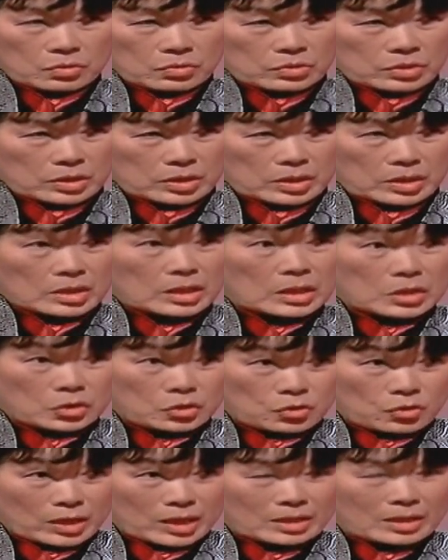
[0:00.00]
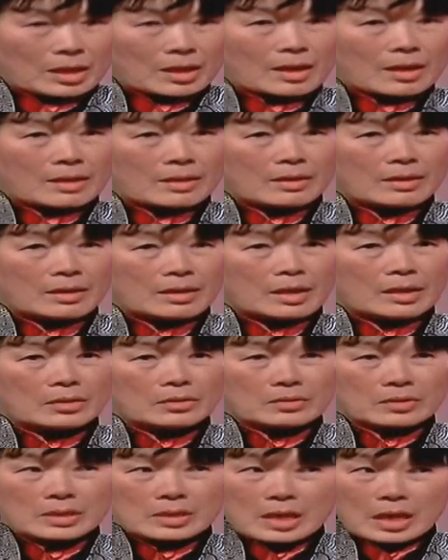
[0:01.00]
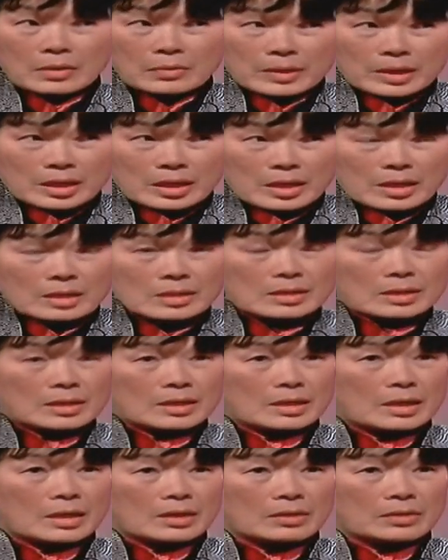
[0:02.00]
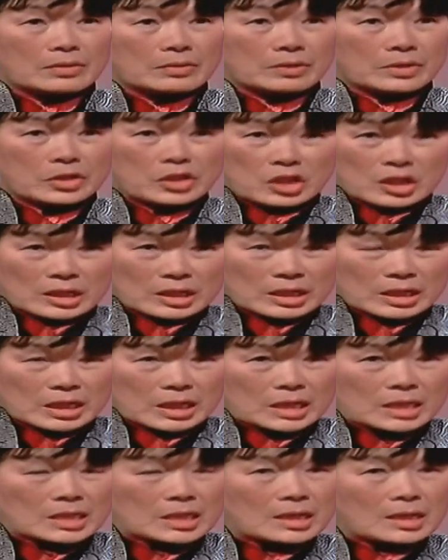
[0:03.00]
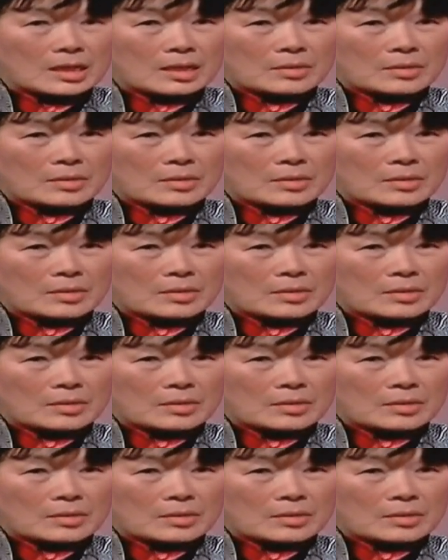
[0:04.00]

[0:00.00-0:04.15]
the strait. They are not only Taiwanese, they are not only Chinese,